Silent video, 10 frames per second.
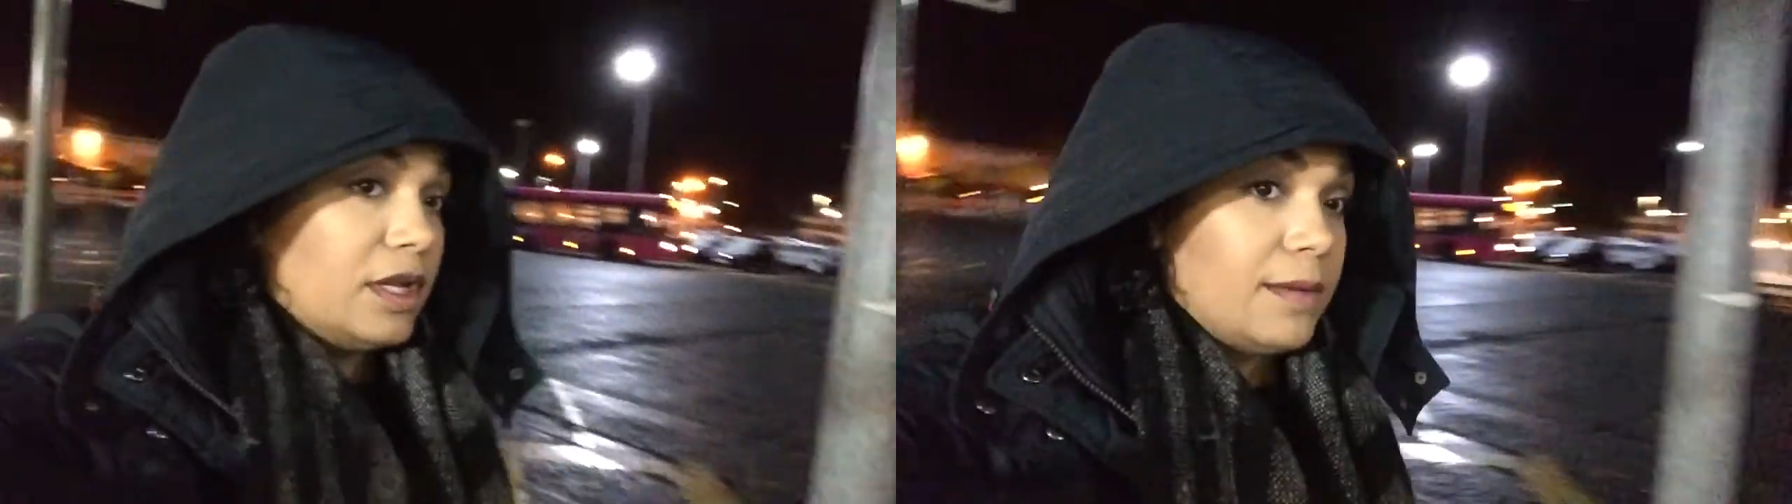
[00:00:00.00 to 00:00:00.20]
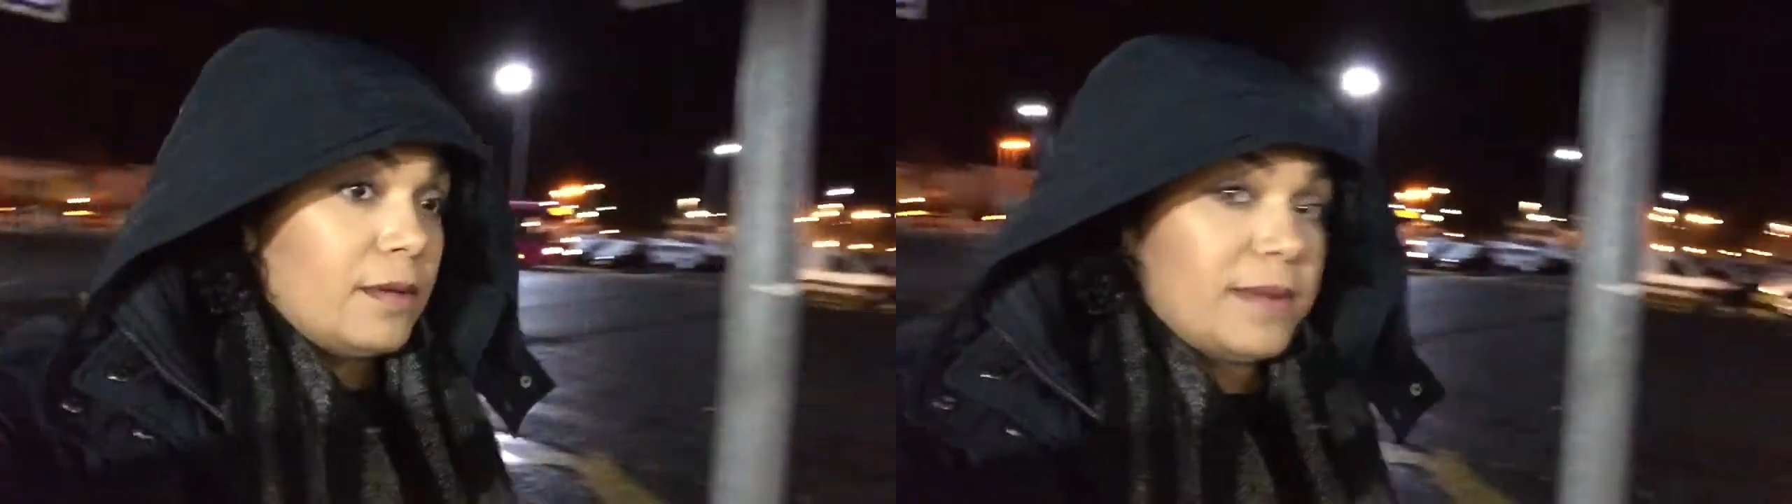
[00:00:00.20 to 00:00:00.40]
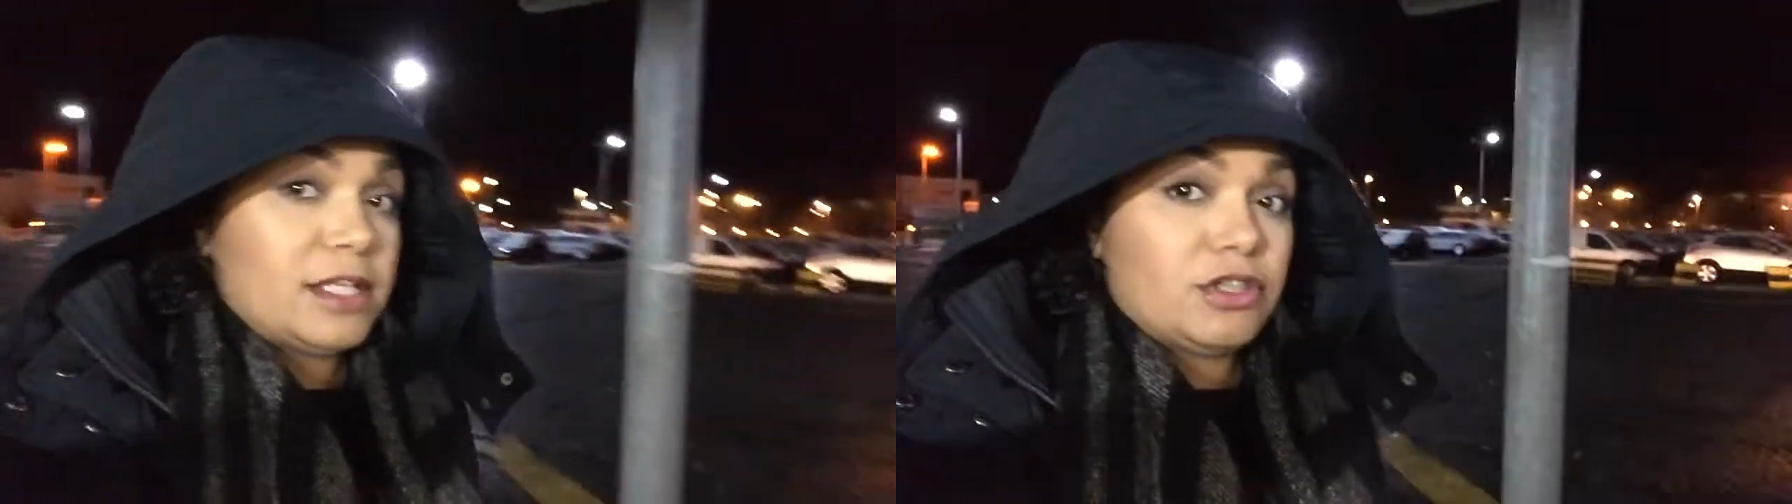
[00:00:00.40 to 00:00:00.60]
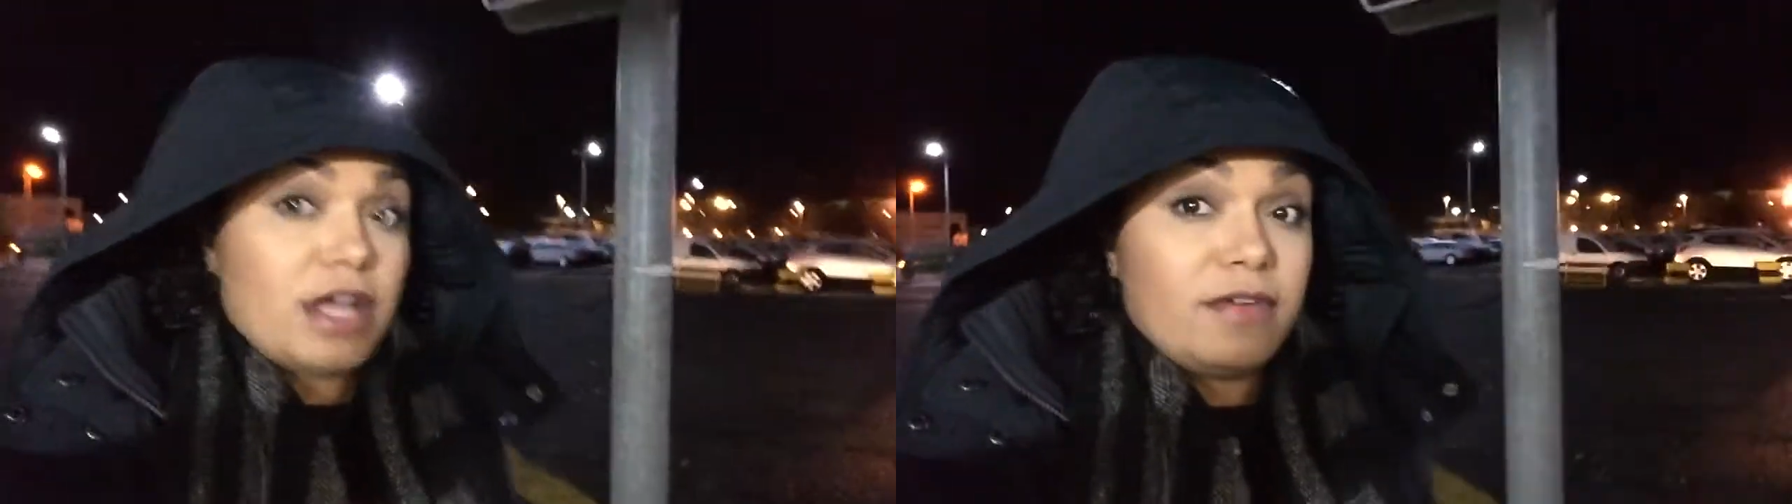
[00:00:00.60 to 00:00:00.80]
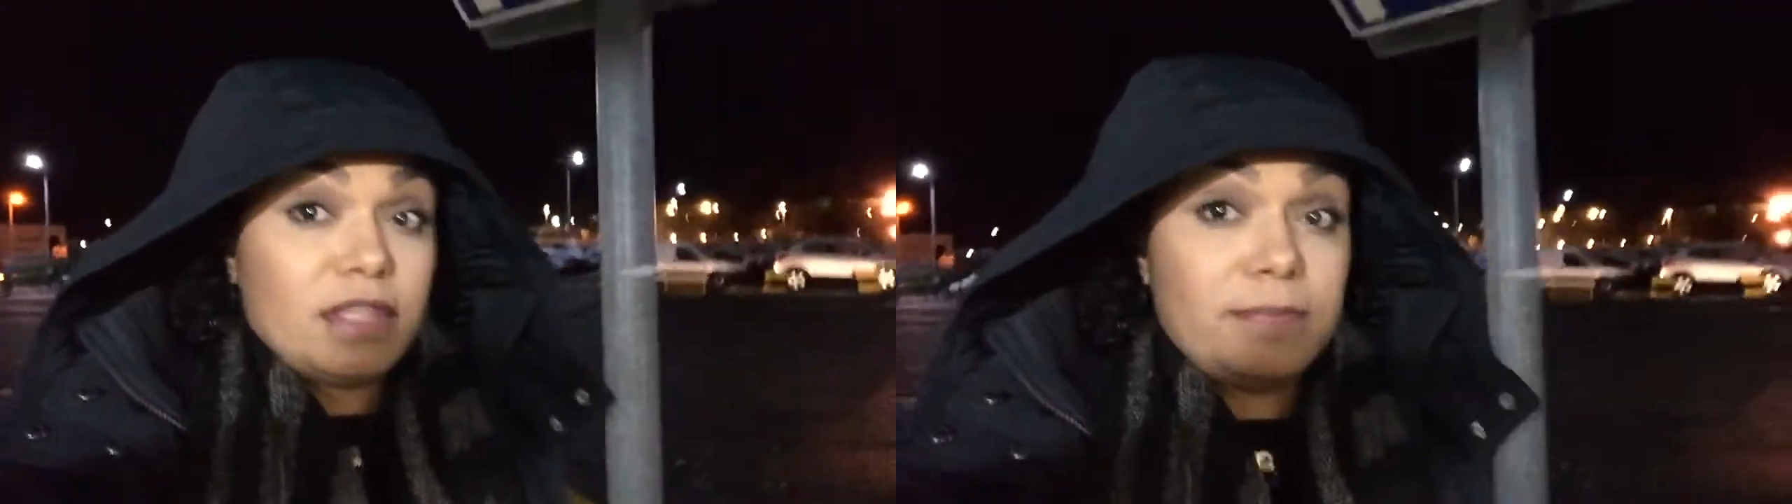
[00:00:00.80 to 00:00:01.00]
Come on, bus
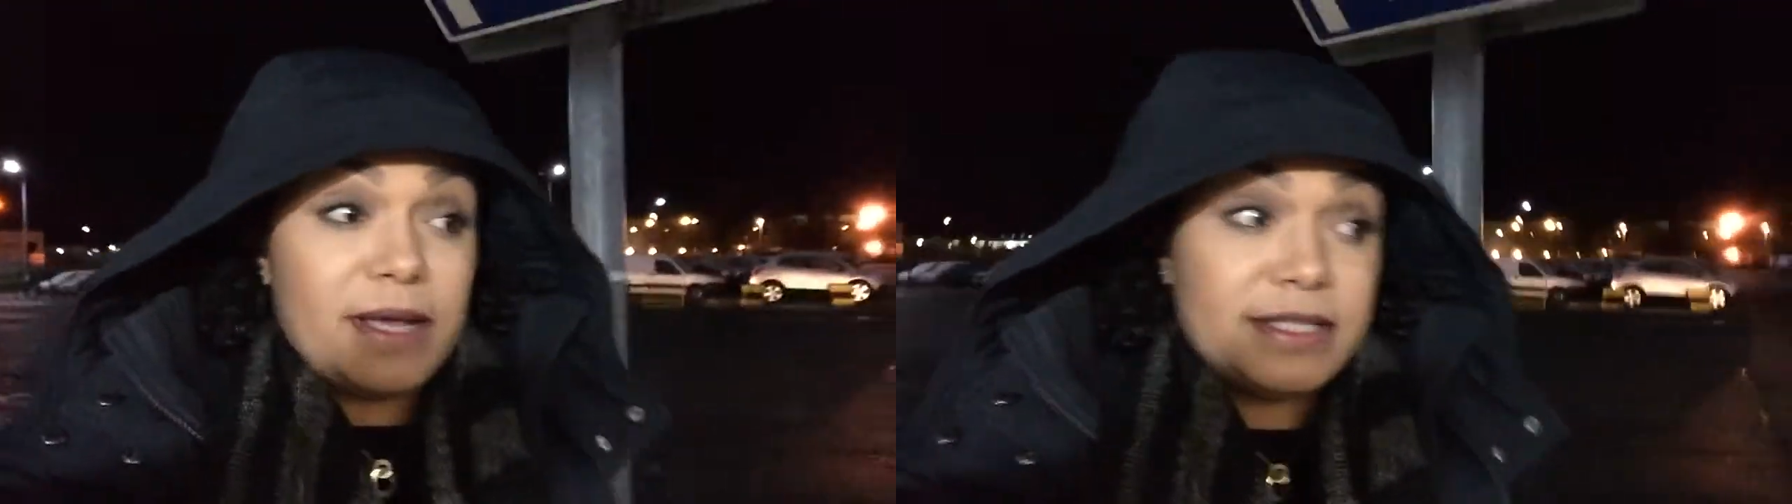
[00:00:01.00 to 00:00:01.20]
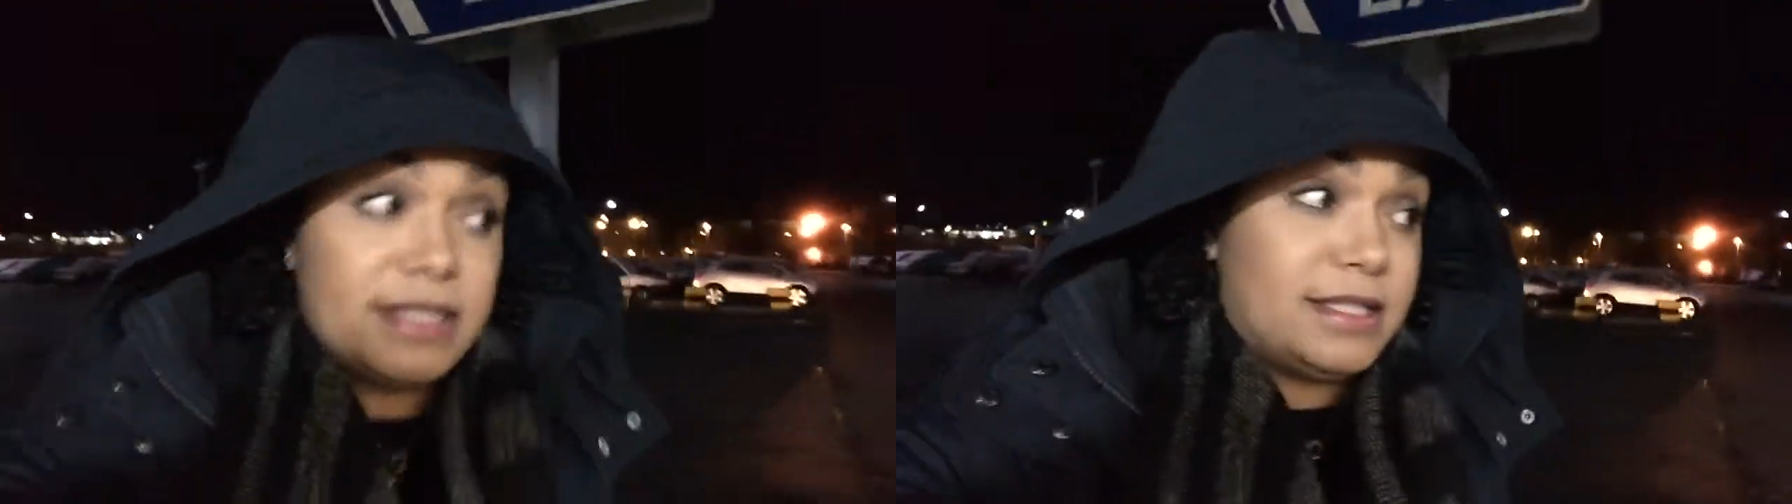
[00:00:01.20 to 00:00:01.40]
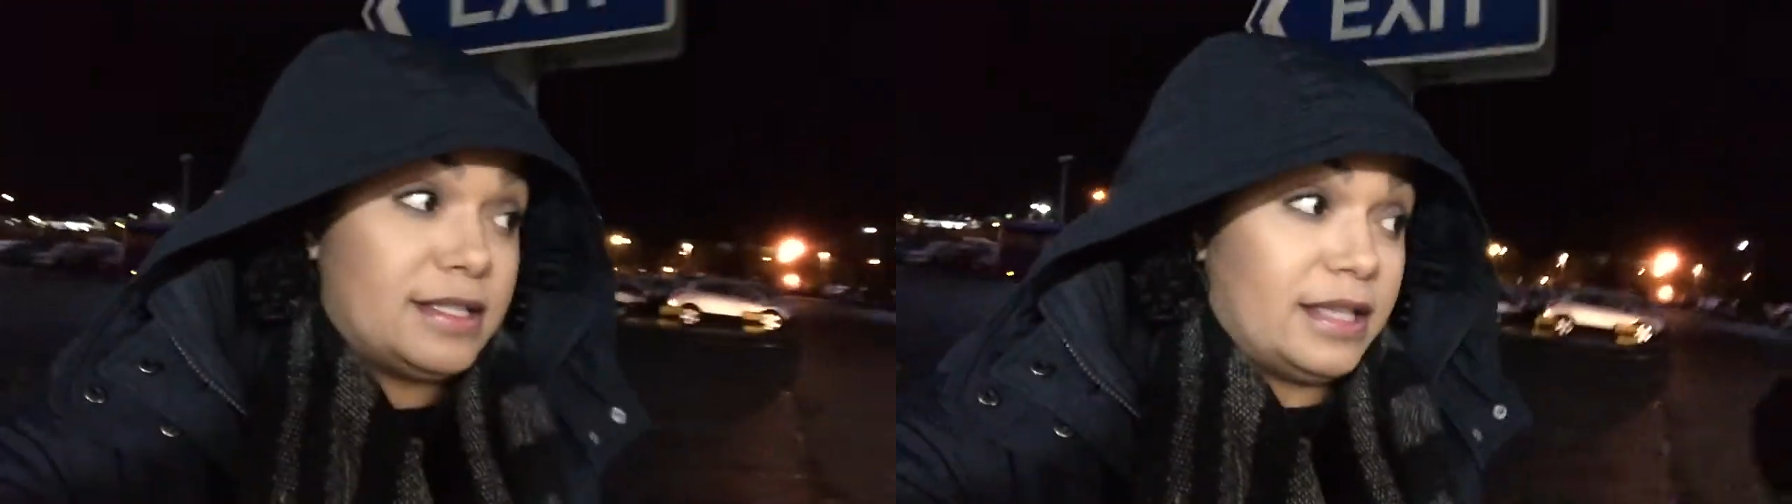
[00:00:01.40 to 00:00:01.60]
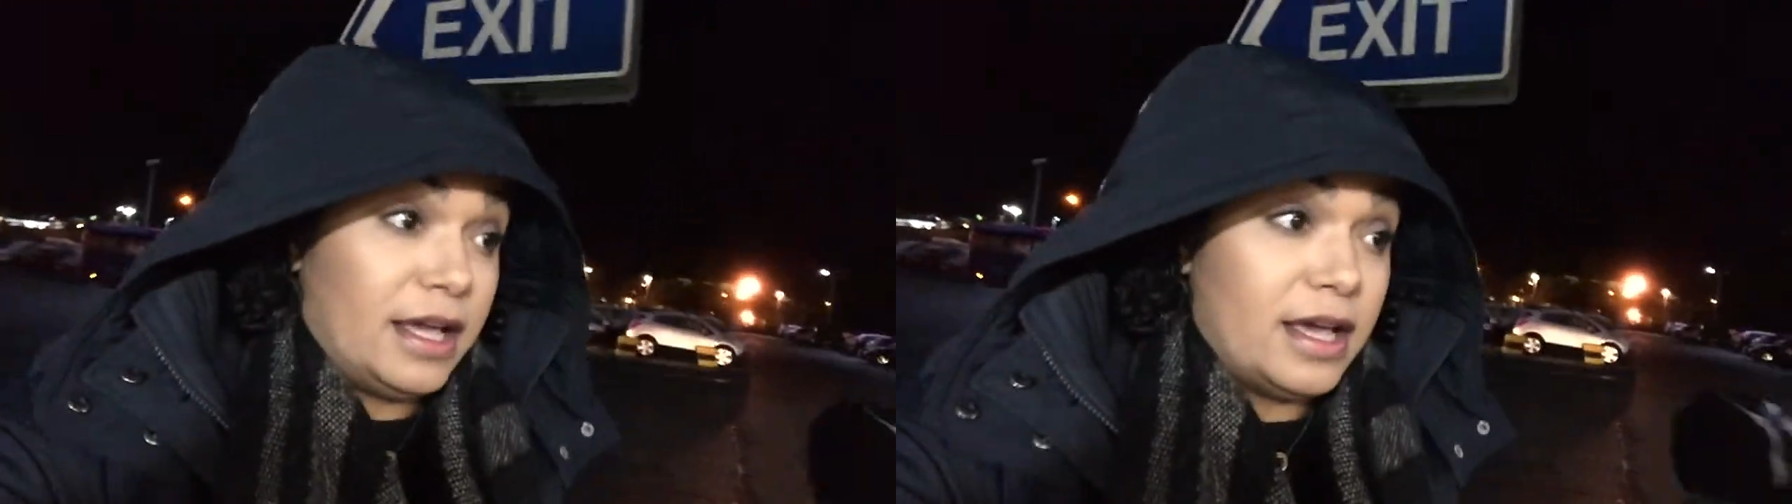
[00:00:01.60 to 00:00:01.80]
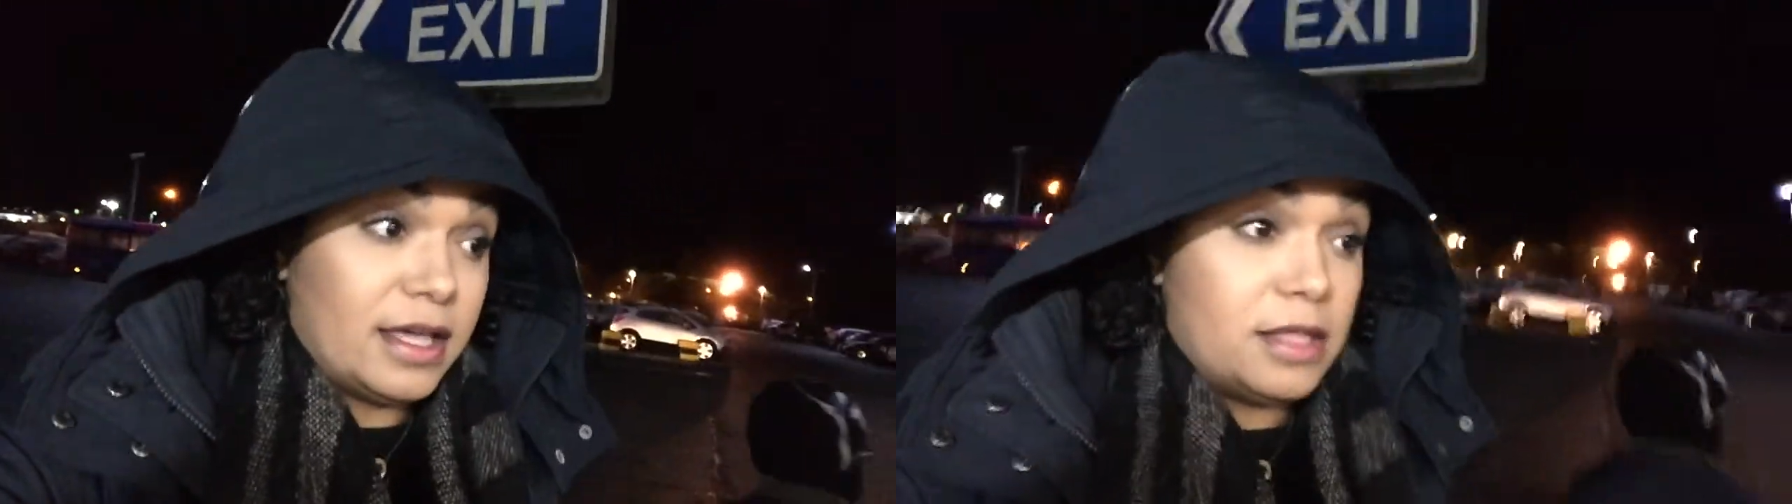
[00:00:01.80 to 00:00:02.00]
driver. The bus is yeah,